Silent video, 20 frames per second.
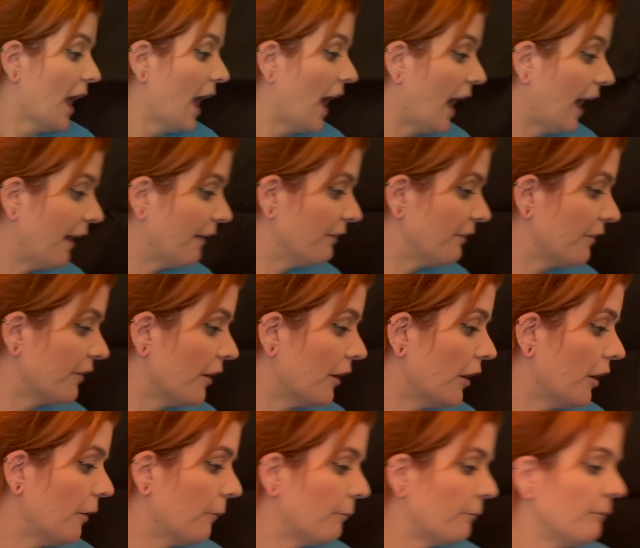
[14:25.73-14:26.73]
And
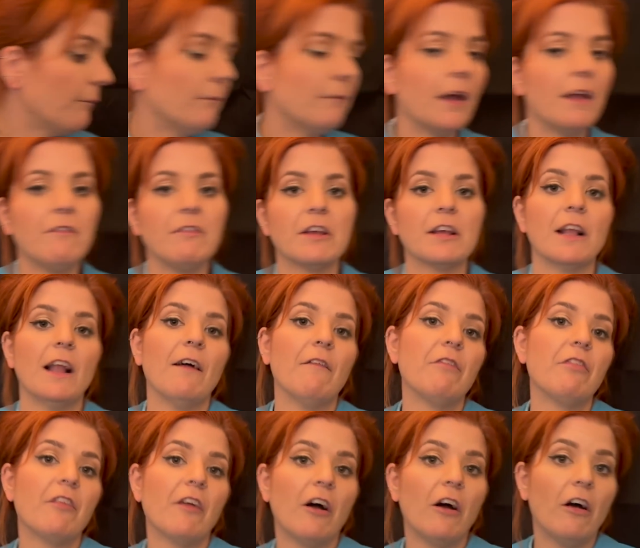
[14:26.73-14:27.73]
the navy
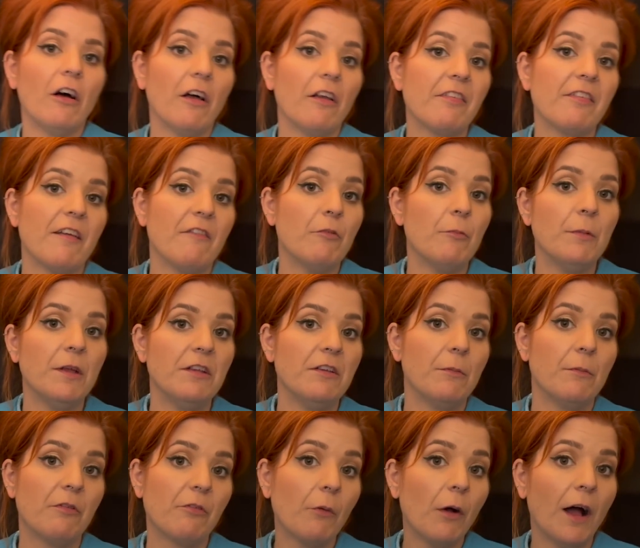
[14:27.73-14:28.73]
gloves are a 7
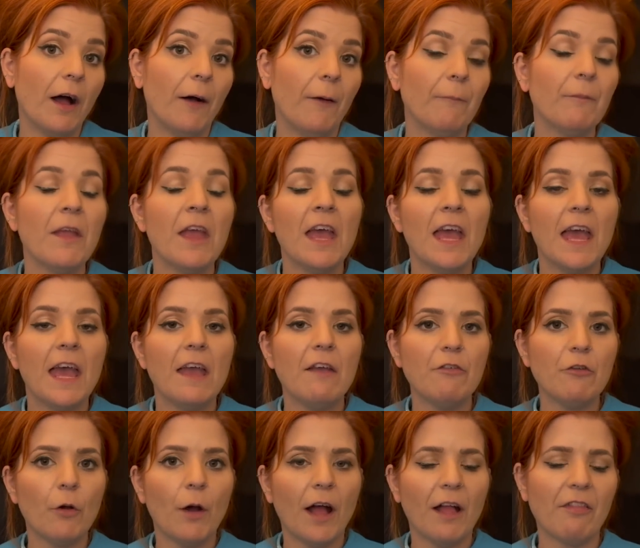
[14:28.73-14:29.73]
medium as well.
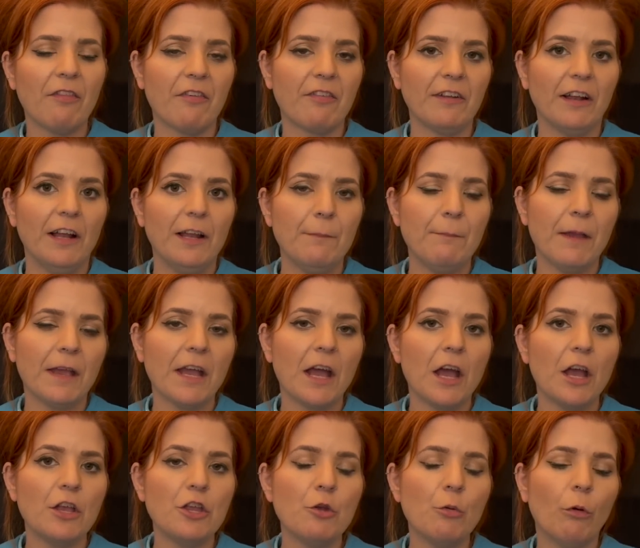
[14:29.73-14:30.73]
If your hands are slightly
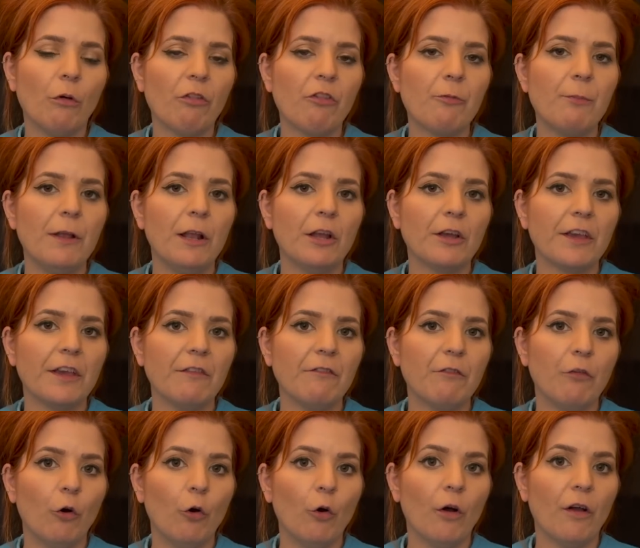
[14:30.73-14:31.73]
bigger, you want to be looking
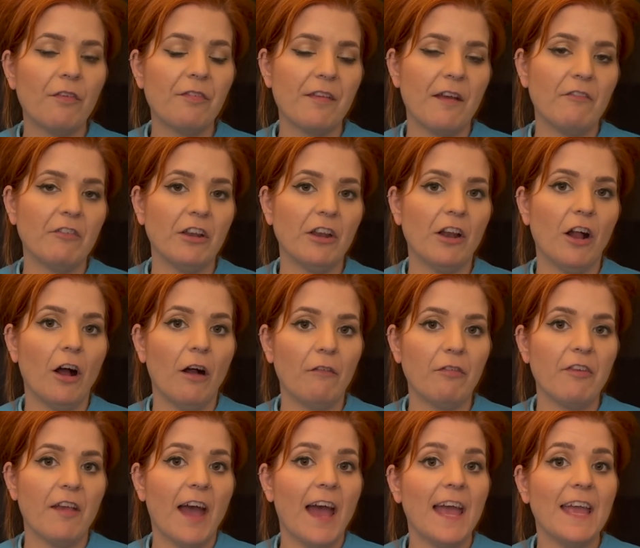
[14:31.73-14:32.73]
for a 7.5
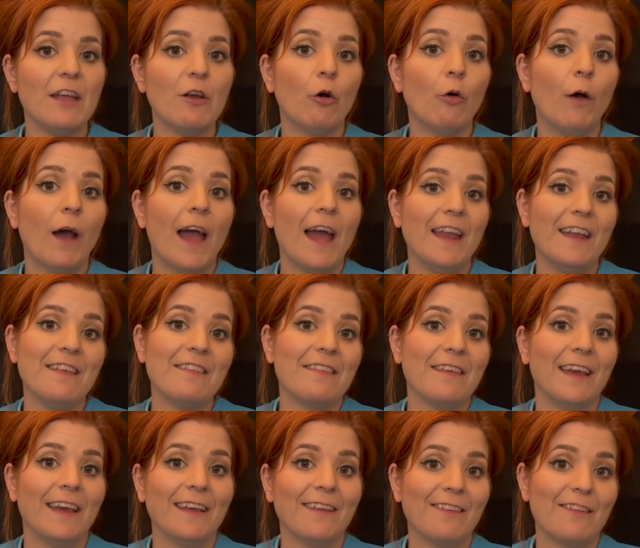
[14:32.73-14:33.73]
to 8 or
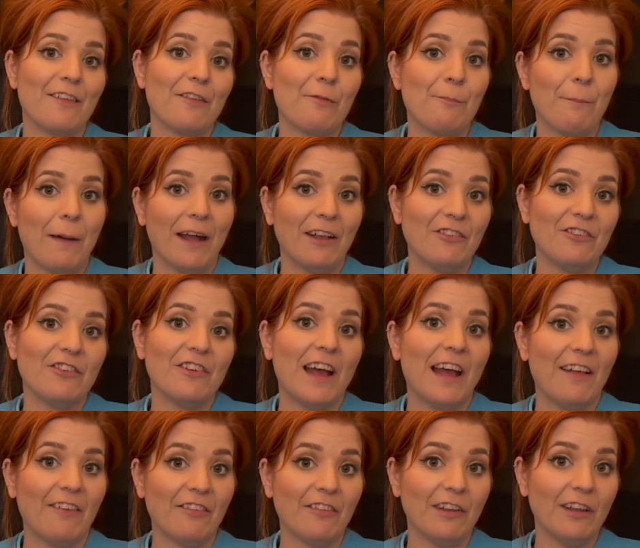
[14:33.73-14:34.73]
anything that's badged
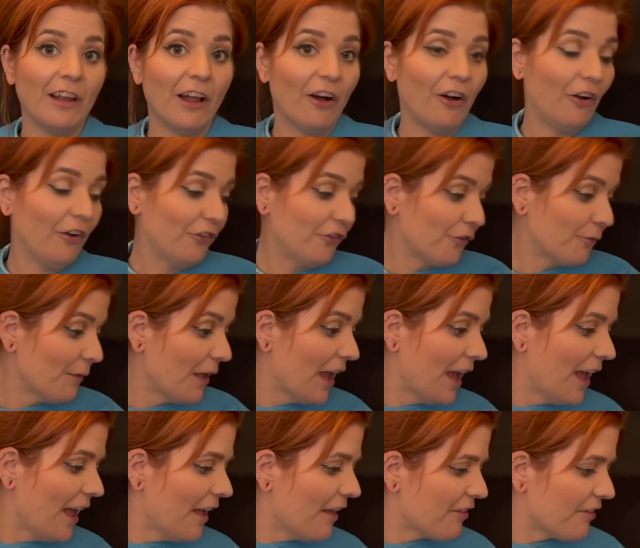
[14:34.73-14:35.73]
as large.
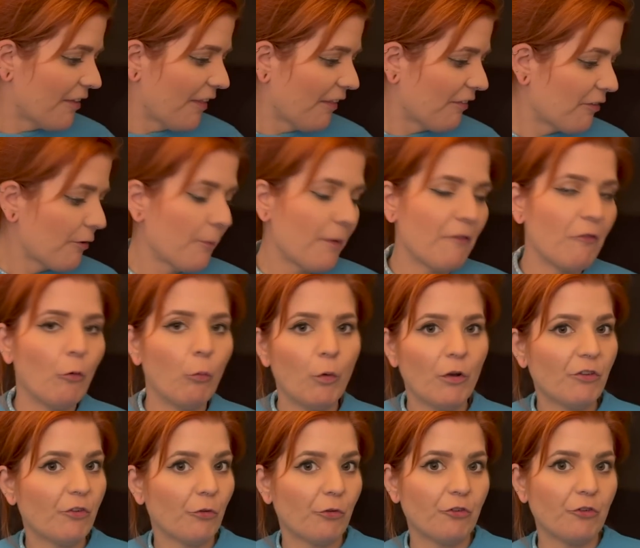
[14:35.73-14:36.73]
So that's a bit of a
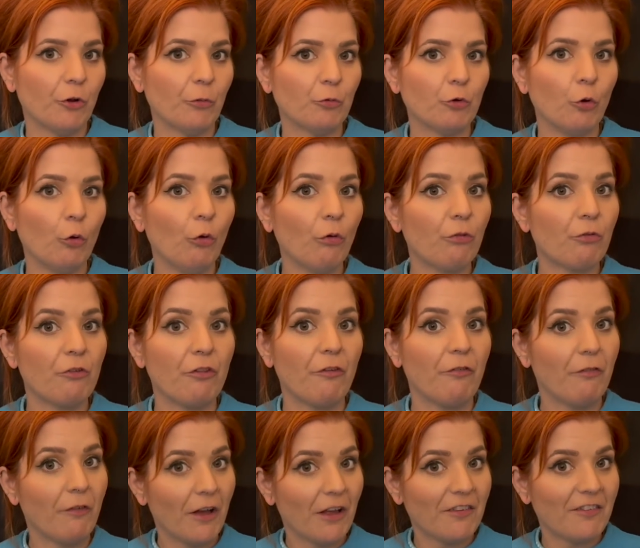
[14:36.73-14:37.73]
whistle-stop tour through the
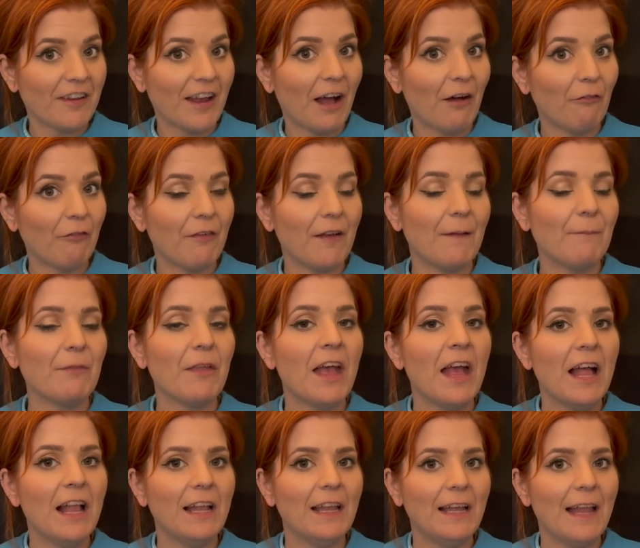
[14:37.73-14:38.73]
first outfit.
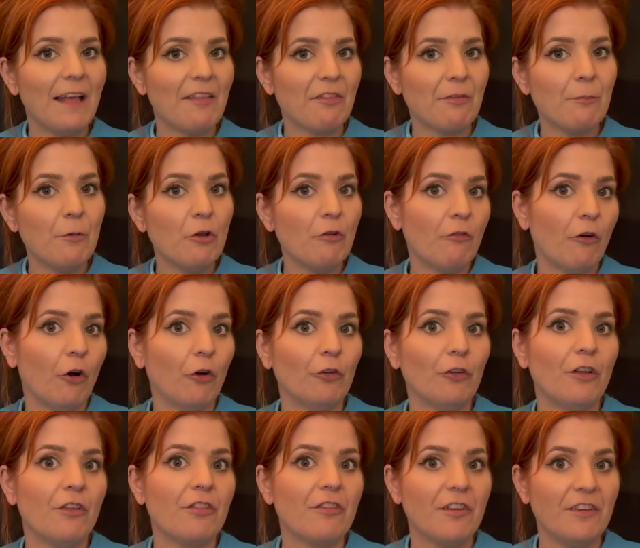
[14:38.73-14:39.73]
Let's move on
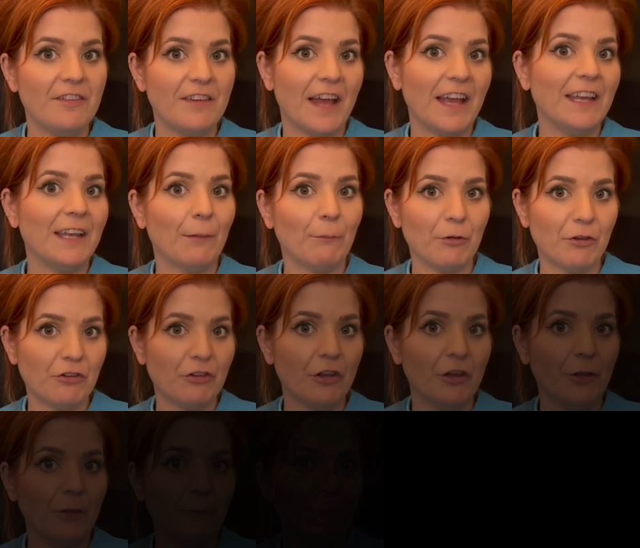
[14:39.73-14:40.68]
to day number 2.